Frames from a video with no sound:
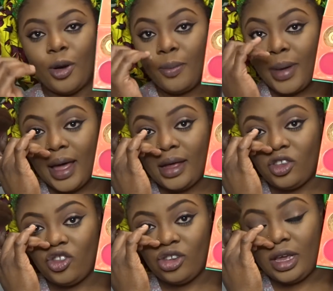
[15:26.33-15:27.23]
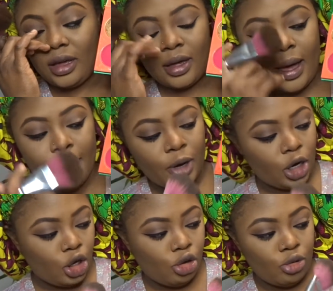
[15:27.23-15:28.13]
my cheek, I'm going
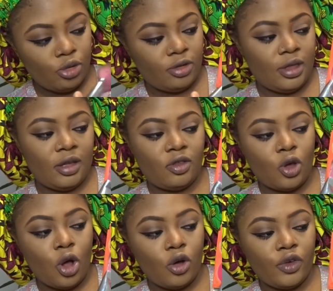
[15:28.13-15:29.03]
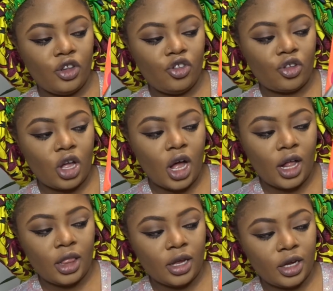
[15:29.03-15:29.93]
to use this orange
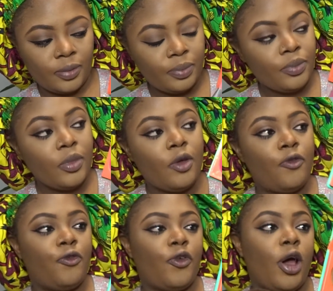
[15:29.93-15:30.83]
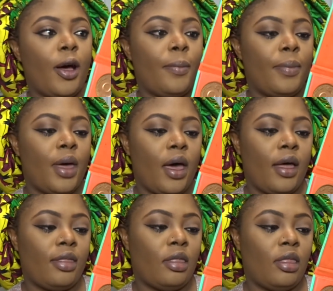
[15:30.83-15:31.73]
color from
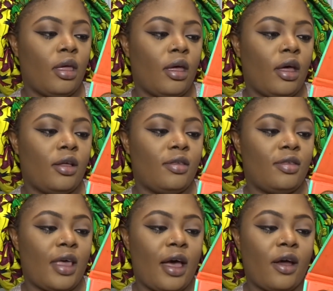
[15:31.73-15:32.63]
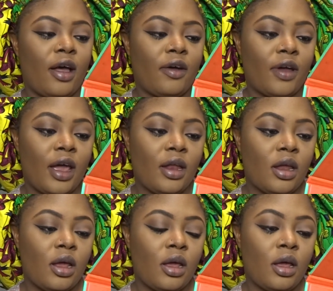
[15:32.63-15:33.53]
the
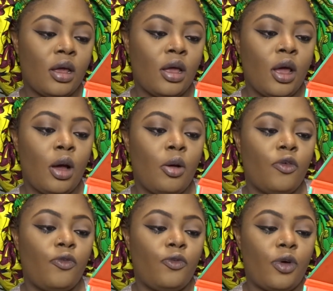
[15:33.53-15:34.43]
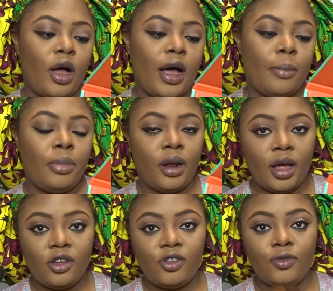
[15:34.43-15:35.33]
Saharan
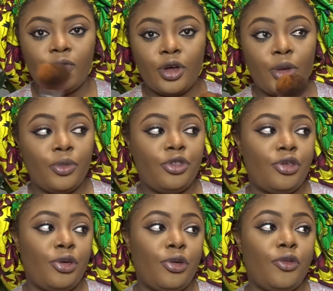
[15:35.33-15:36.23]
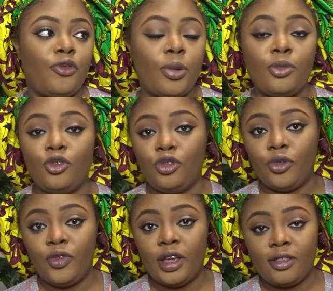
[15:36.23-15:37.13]
Blush Volume 2 from
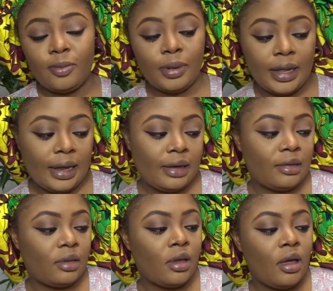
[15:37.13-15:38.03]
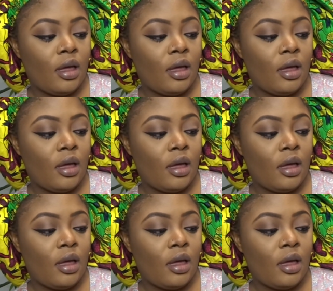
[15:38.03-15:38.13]
Juvia's Place.